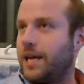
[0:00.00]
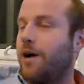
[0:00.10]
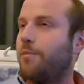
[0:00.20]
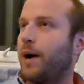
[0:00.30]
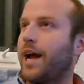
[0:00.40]

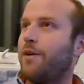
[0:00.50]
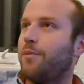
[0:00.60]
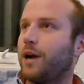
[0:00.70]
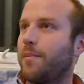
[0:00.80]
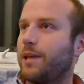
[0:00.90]
by
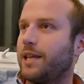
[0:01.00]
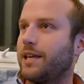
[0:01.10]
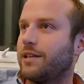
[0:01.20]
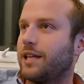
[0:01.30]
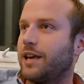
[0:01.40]
output I mean
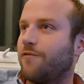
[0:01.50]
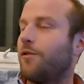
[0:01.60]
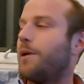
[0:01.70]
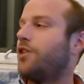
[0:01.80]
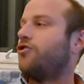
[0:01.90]
like the
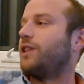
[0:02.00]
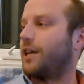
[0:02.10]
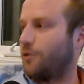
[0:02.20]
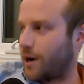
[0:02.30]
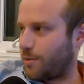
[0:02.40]
information
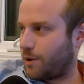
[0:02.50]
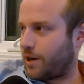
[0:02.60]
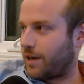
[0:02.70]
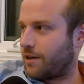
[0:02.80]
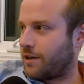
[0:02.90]
that you're
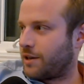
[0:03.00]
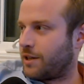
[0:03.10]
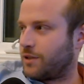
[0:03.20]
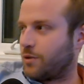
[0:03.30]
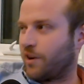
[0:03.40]
outputting,
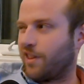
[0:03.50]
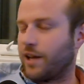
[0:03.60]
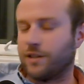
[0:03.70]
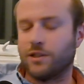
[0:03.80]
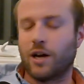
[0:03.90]
sort of
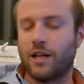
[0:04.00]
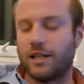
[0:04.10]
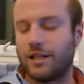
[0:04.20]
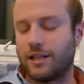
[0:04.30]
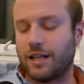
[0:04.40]
thing.
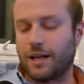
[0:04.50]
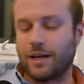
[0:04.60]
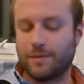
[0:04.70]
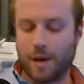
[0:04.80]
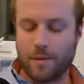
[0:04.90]

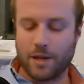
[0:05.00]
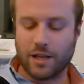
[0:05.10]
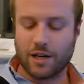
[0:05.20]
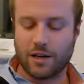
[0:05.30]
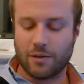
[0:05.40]
So maybe a
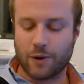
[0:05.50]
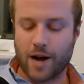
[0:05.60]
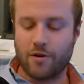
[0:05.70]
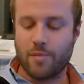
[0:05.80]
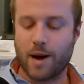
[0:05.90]
little
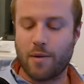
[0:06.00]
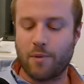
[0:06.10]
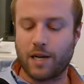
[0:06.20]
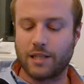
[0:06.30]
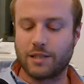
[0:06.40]
roundabout,
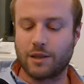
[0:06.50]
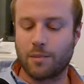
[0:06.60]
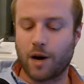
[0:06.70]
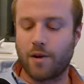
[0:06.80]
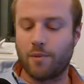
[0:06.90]
but it's the
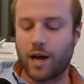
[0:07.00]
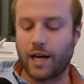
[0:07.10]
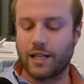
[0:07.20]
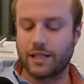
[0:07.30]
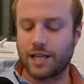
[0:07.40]
bottom
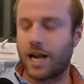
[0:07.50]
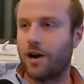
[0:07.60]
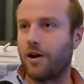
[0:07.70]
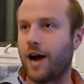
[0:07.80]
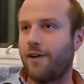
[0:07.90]
line is they
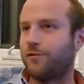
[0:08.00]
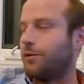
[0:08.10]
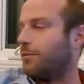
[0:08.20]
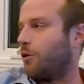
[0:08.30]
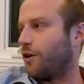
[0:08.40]
are
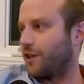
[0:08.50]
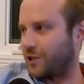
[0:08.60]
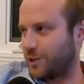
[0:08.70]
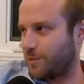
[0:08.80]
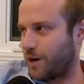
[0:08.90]
after more than
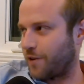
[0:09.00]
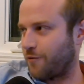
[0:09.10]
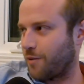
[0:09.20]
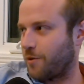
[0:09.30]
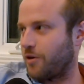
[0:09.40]
just money
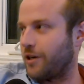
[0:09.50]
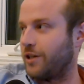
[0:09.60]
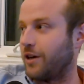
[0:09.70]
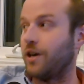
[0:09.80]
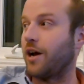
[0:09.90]
from you, and
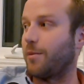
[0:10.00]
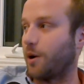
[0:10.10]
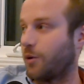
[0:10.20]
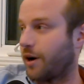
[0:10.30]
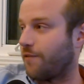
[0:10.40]
you got to be
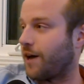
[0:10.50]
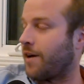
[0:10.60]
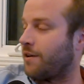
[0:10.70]
aware of that.